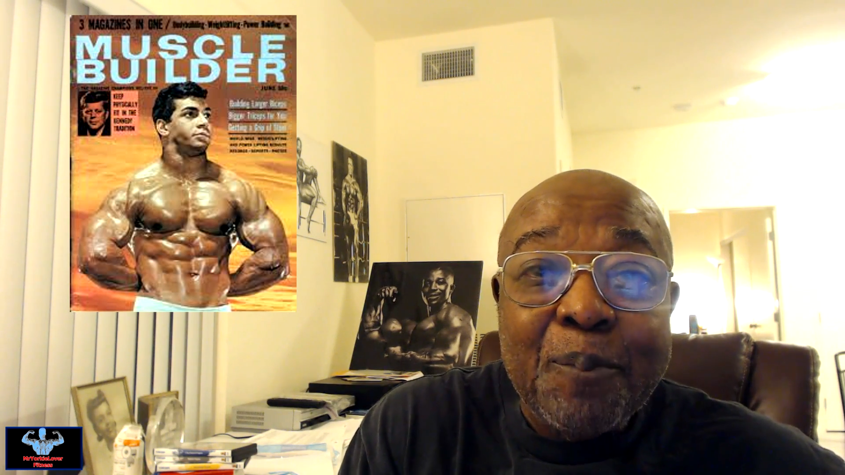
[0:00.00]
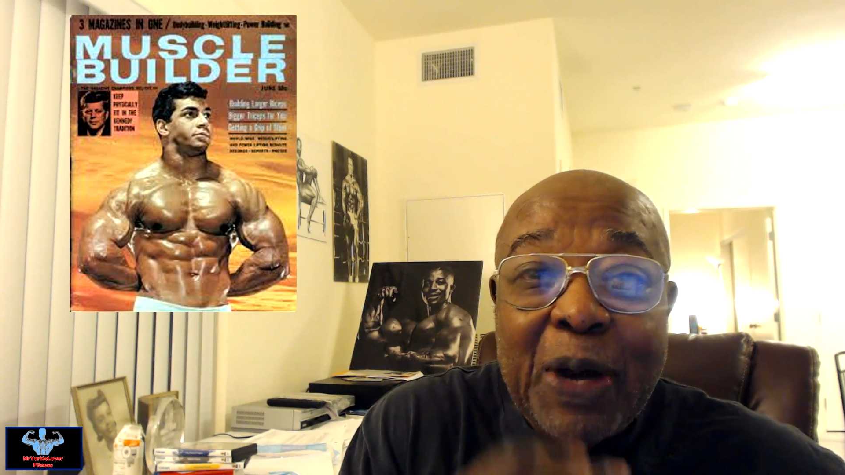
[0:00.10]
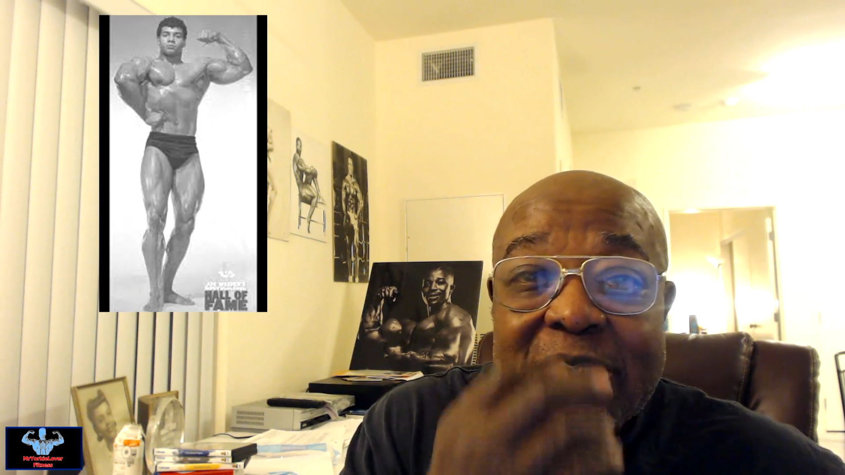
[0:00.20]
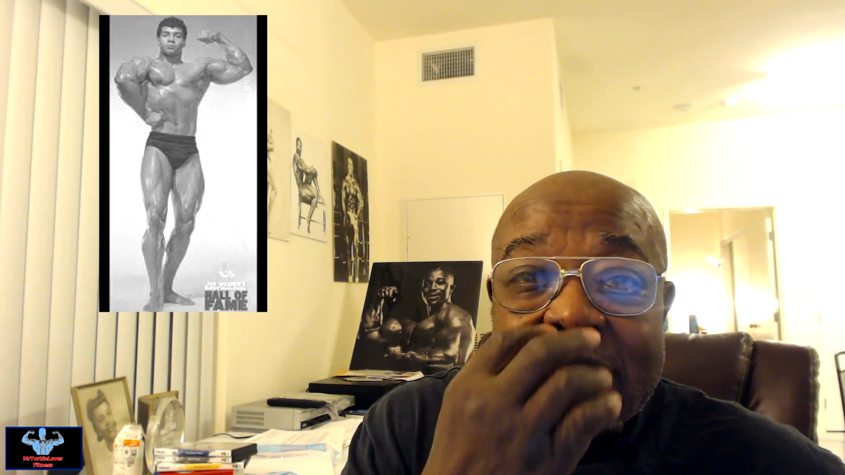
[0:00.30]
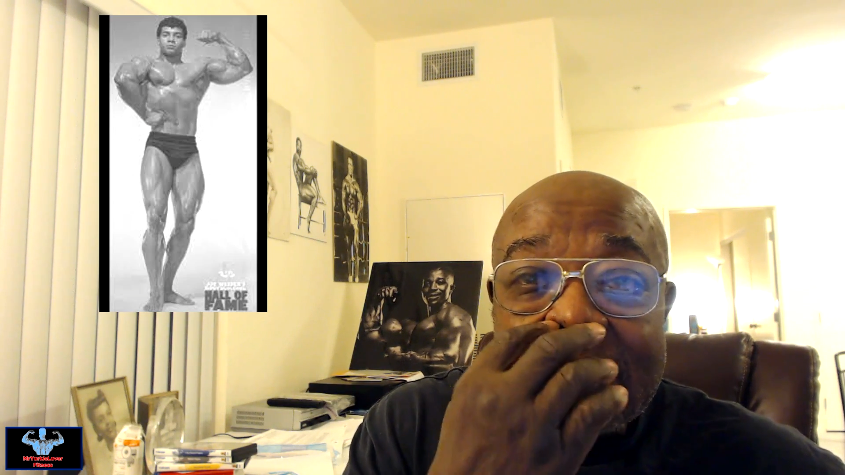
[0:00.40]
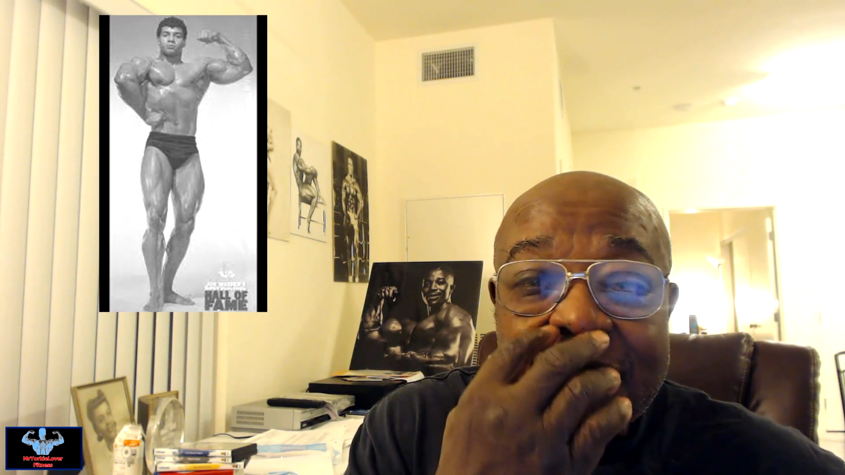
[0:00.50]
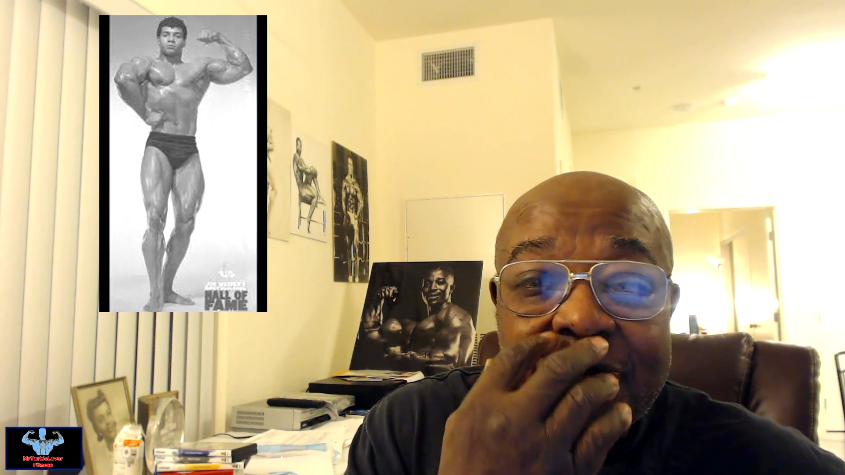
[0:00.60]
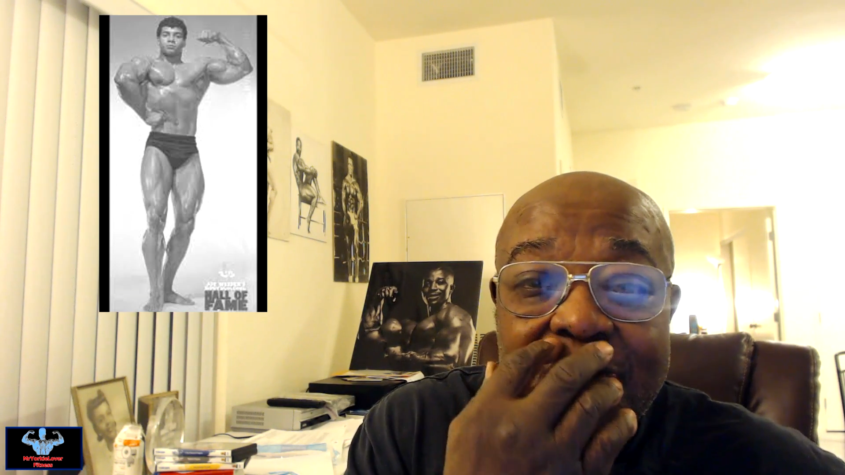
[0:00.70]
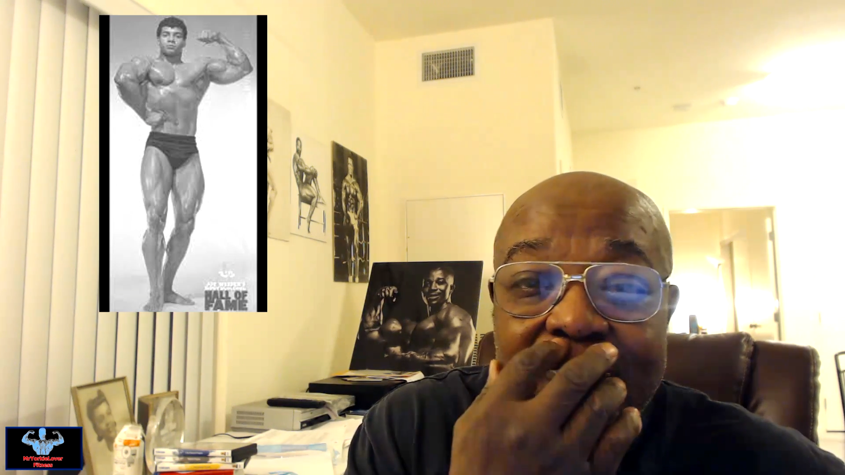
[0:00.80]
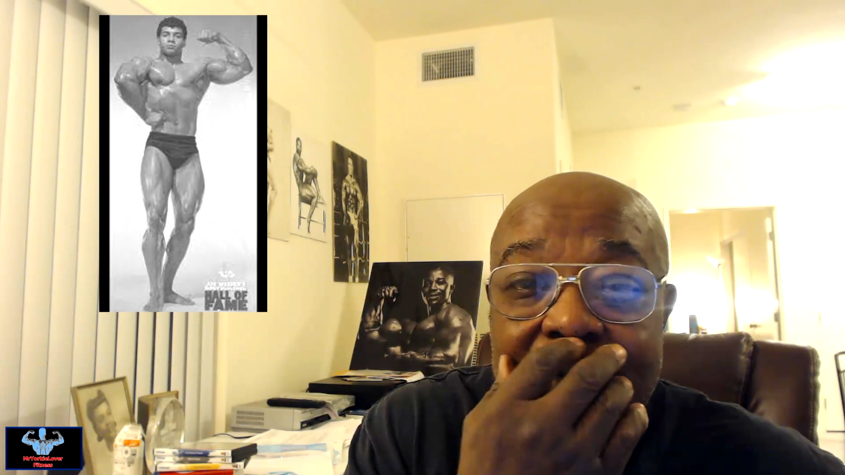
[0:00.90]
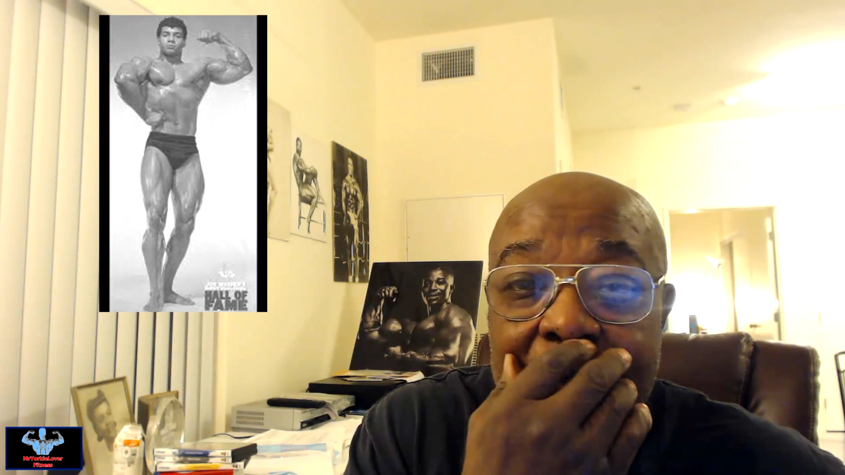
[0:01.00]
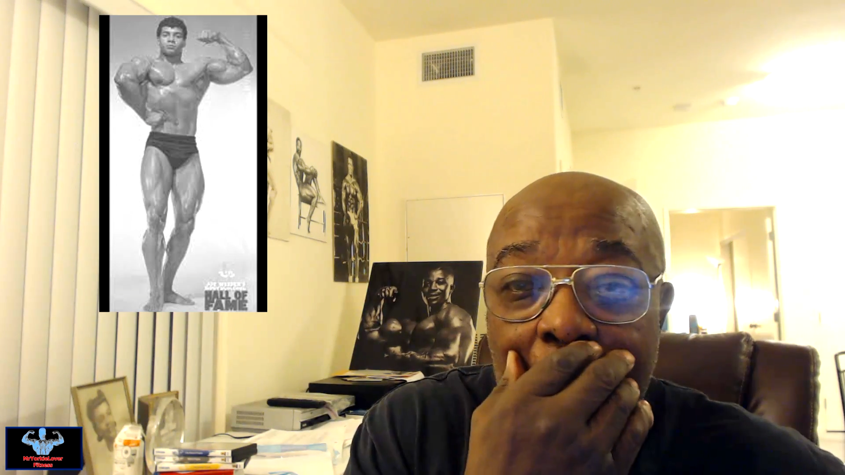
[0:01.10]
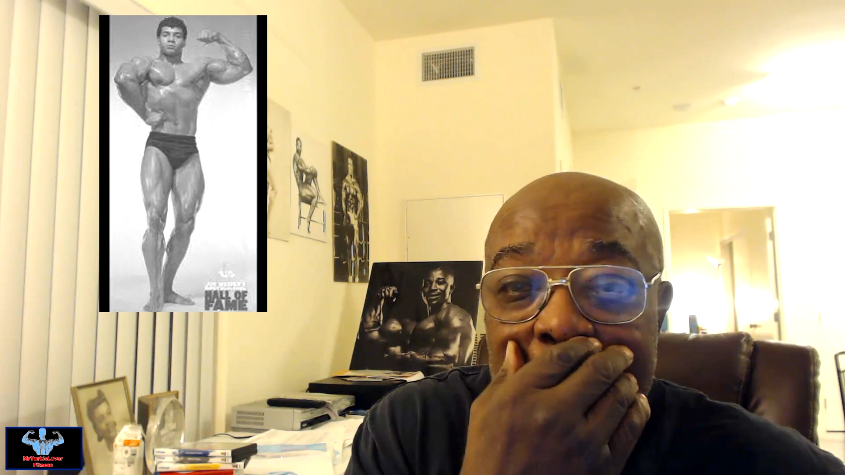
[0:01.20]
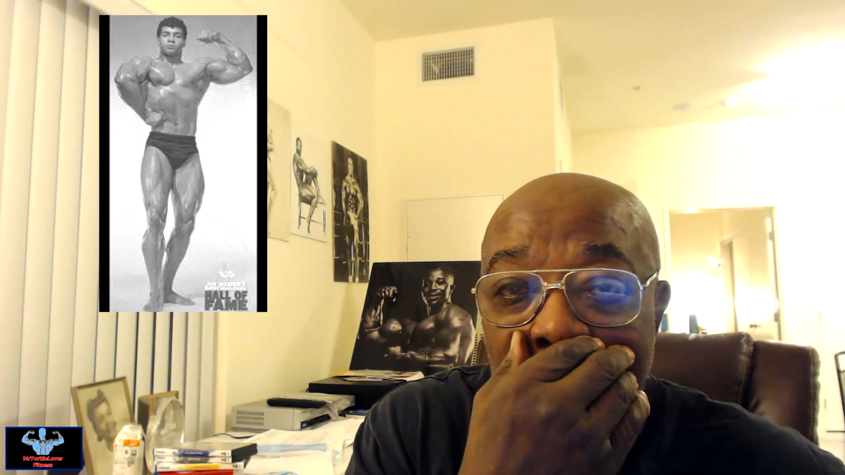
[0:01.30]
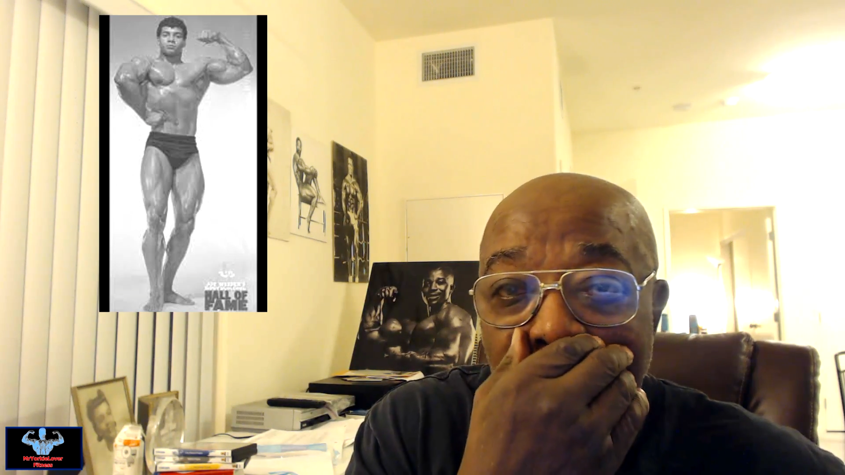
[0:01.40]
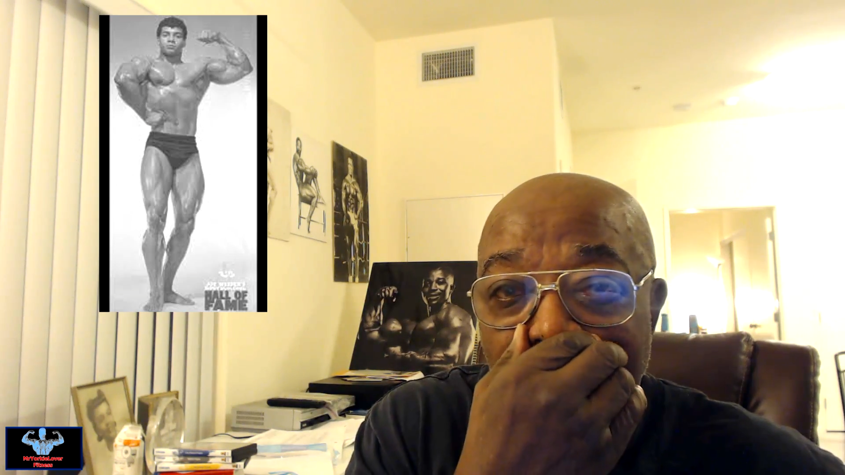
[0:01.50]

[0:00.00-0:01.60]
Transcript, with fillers: bust his nose